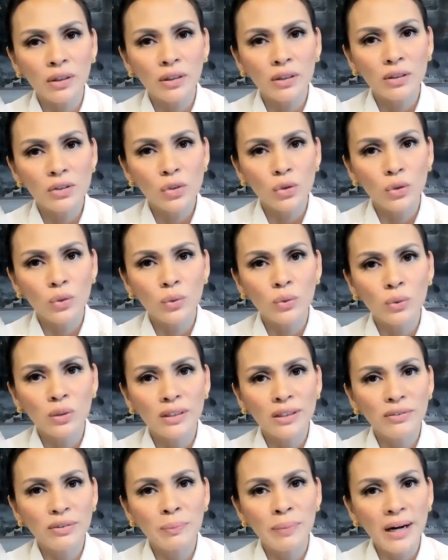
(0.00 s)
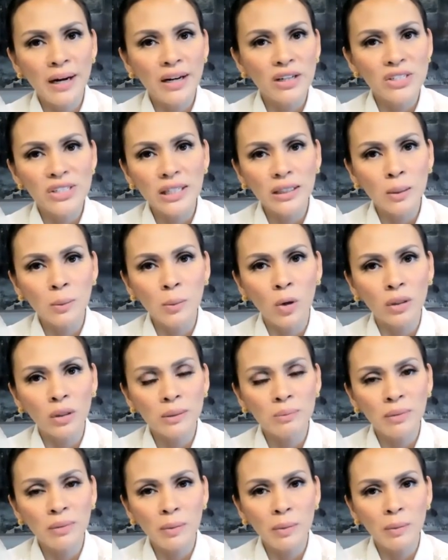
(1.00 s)
so give him paracetamol and
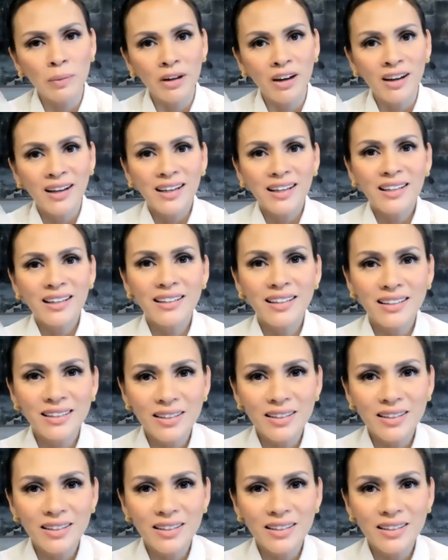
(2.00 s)
blah, blah, blah.